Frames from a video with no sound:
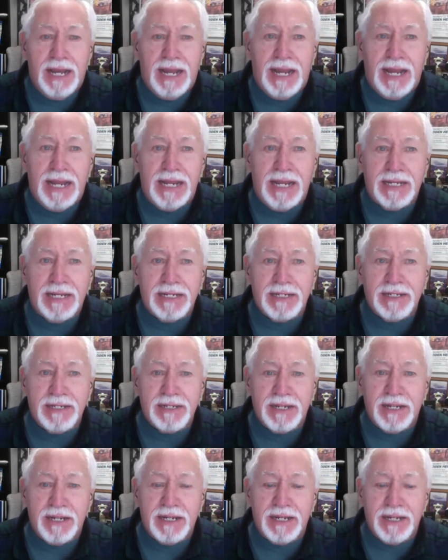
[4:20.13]
And
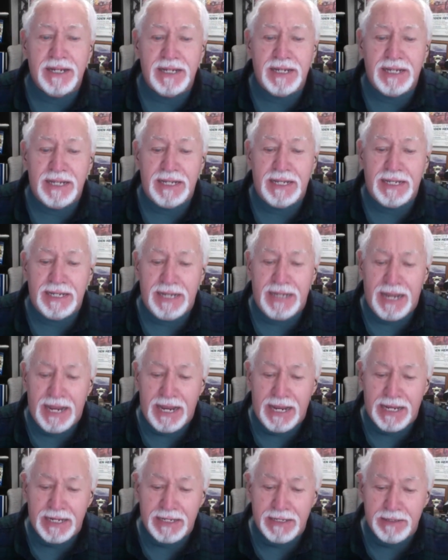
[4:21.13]
he
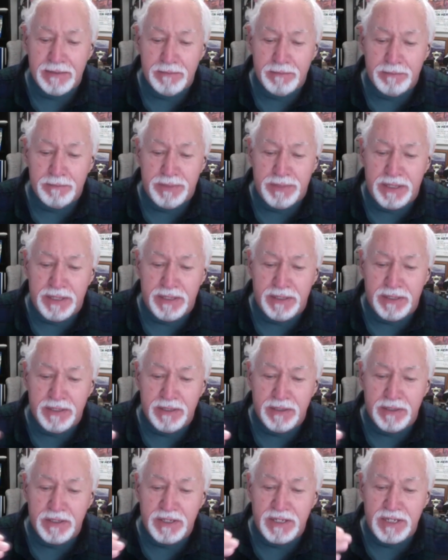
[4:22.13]
had
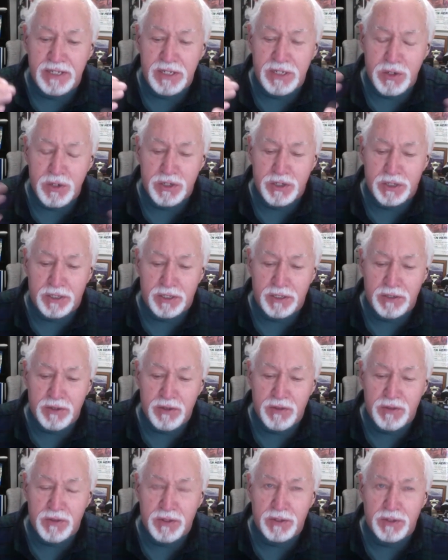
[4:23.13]
been teaching
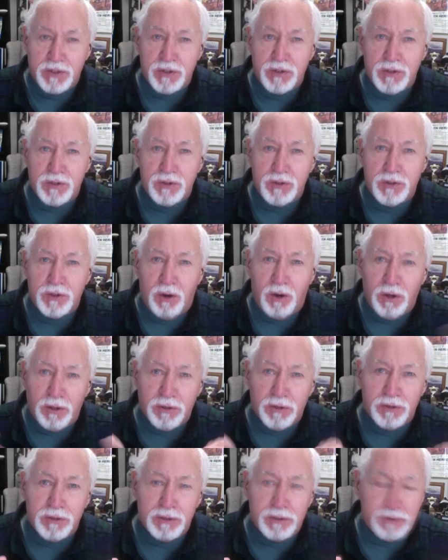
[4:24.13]
the
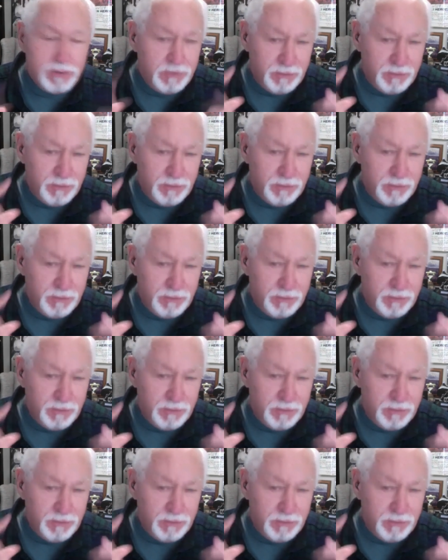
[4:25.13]
daughter,